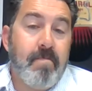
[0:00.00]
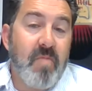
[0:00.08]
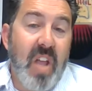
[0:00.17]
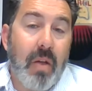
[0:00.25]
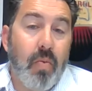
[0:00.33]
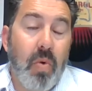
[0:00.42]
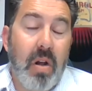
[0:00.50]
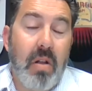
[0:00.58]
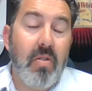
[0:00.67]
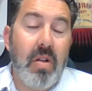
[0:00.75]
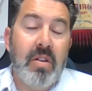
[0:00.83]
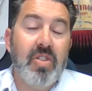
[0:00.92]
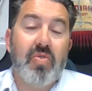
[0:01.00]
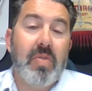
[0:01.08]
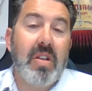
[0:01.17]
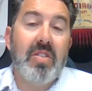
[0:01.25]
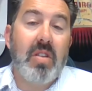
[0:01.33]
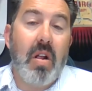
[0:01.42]
Like, what other
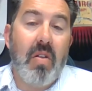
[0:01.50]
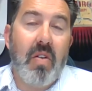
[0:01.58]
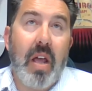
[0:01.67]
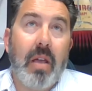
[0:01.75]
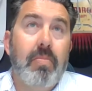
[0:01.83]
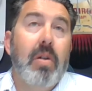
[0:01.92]
industry is there that I can